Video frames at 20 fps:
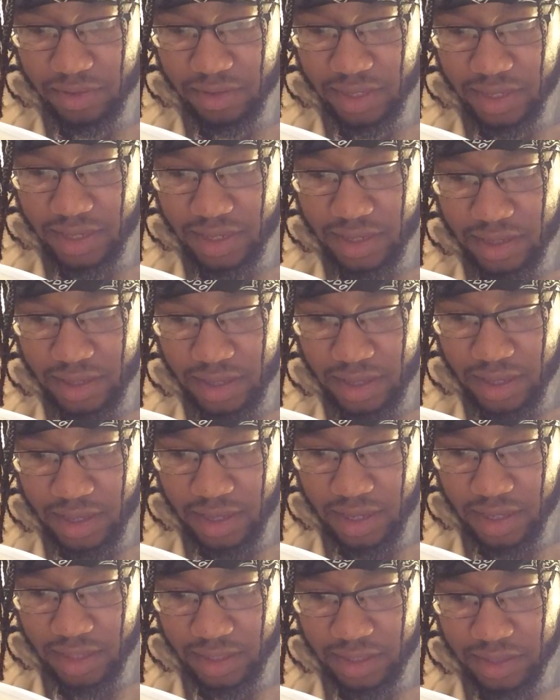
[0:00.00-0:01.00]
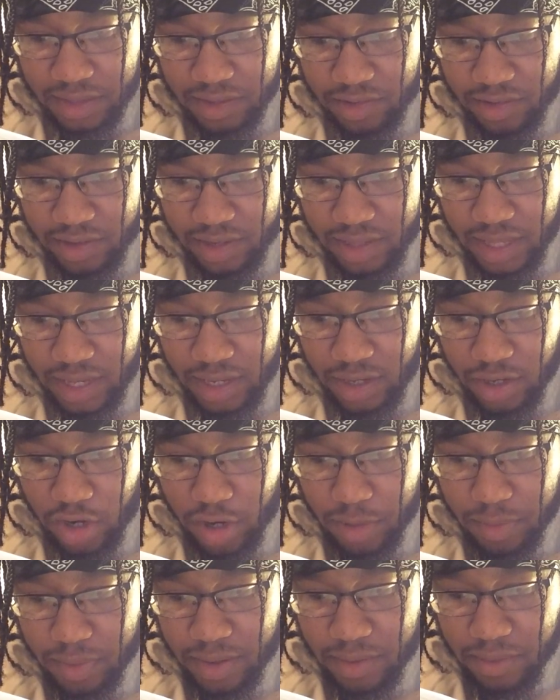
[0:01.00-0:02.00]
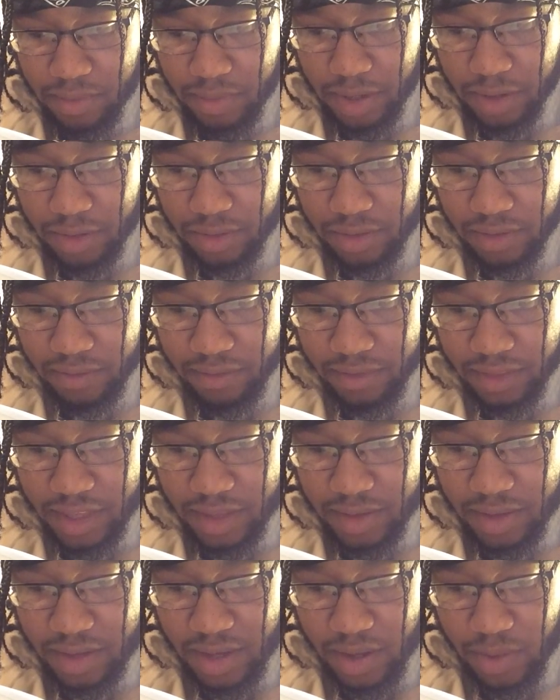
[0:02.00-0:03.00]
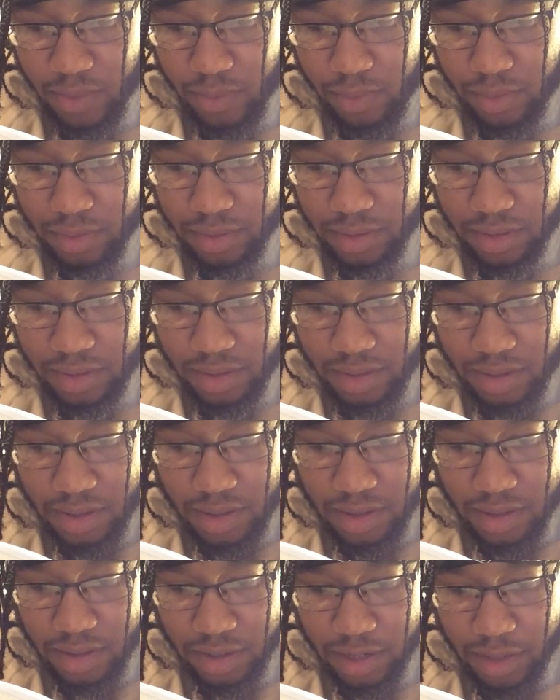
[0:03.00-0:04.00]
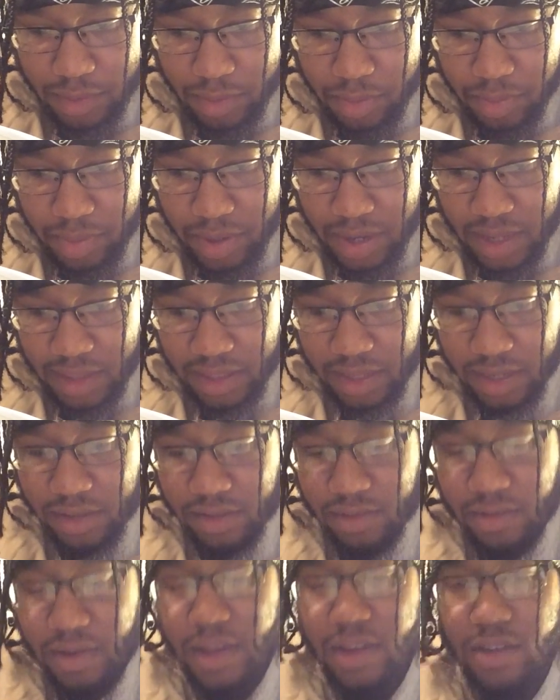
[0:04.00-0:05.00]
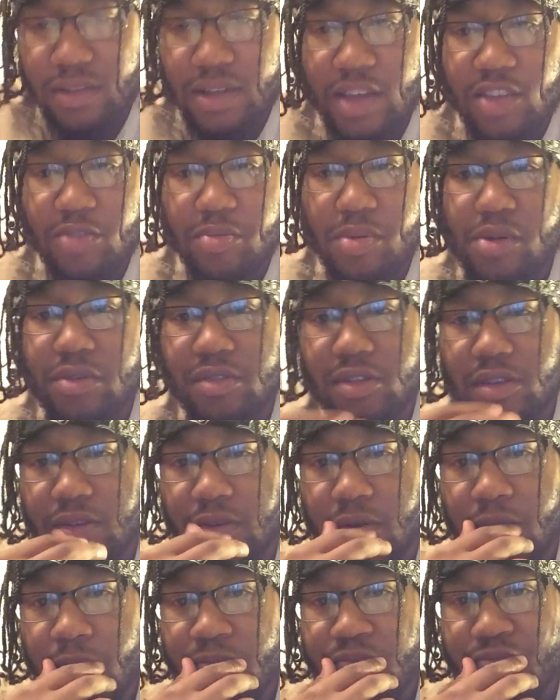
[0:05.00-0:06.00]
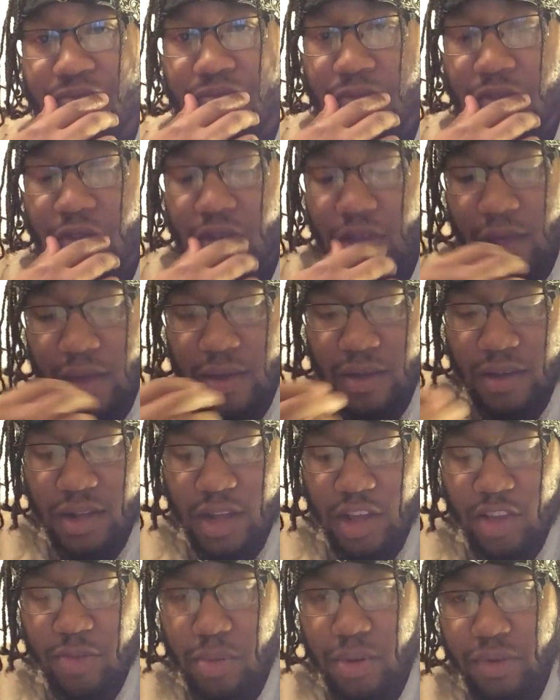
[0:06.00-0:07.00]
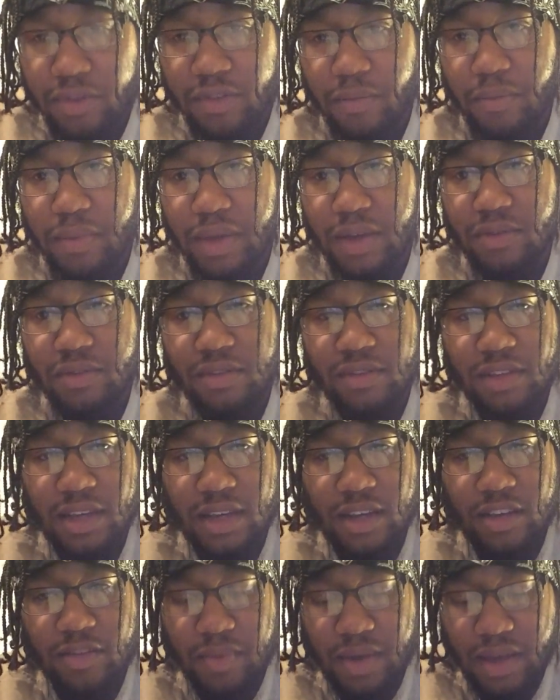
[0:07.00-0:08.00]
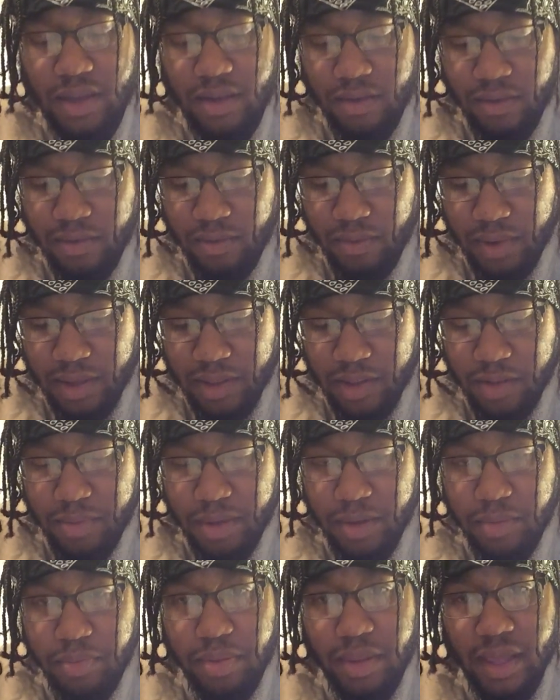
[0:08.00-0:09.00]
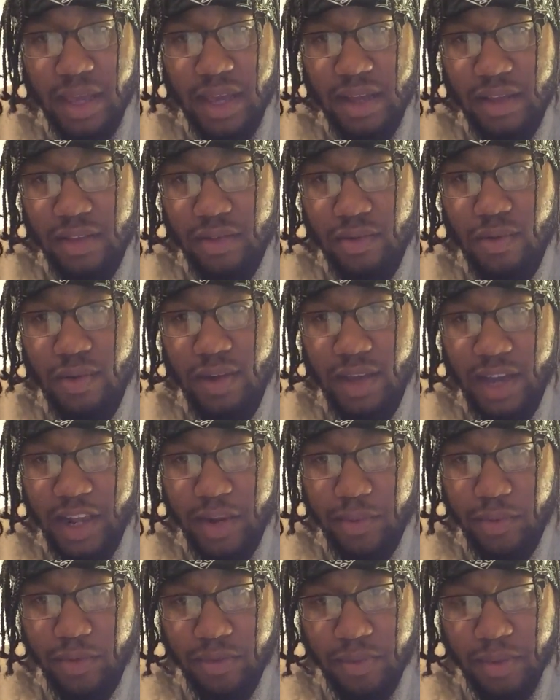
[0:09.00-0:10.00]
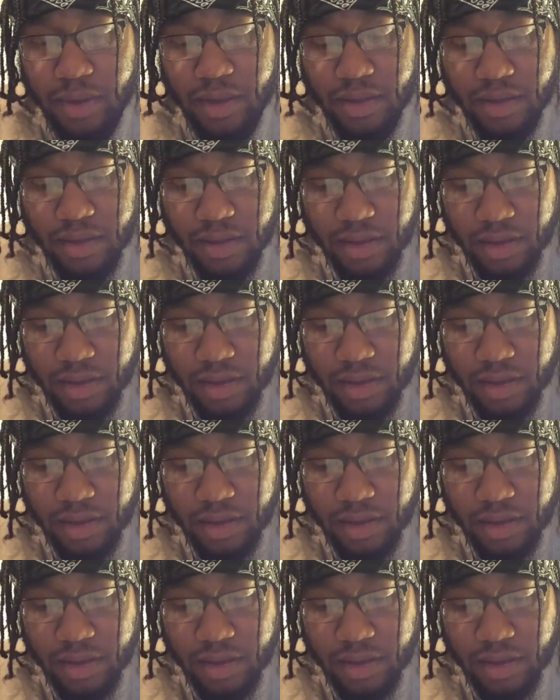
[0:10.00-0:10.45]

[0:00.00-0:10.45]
seed, neither shall thy garment mingled of linen and woolen come upon thee. So you're not supposed to mingle seeds, man, whether it be plants or animals, man.